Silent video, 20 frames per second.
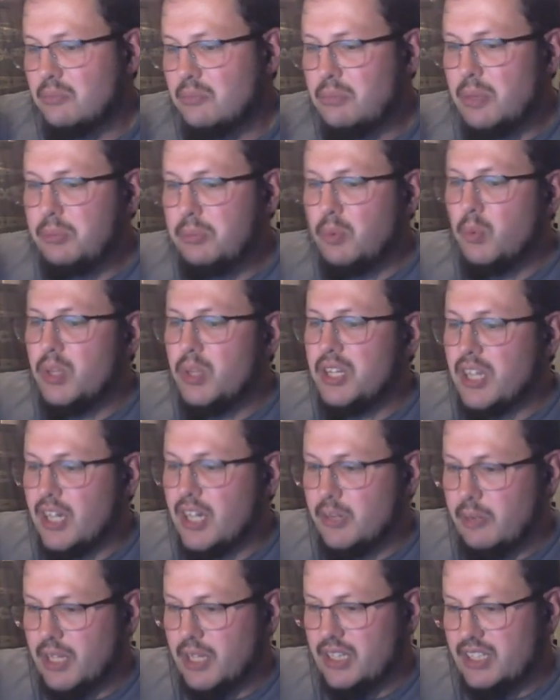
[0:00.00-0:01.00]
people we
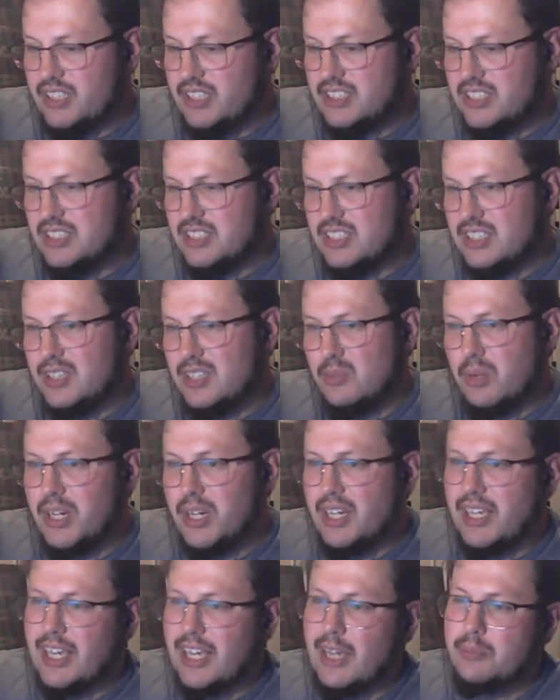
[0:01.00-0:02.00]
thought about list because I did
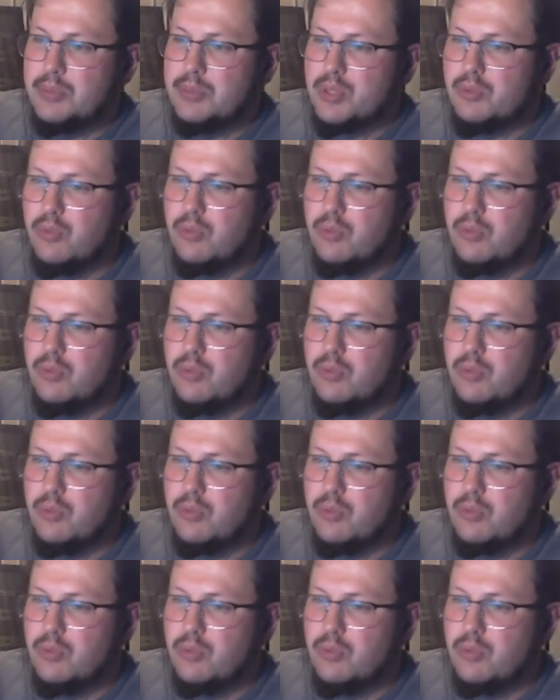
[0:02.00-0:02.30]
write a capsule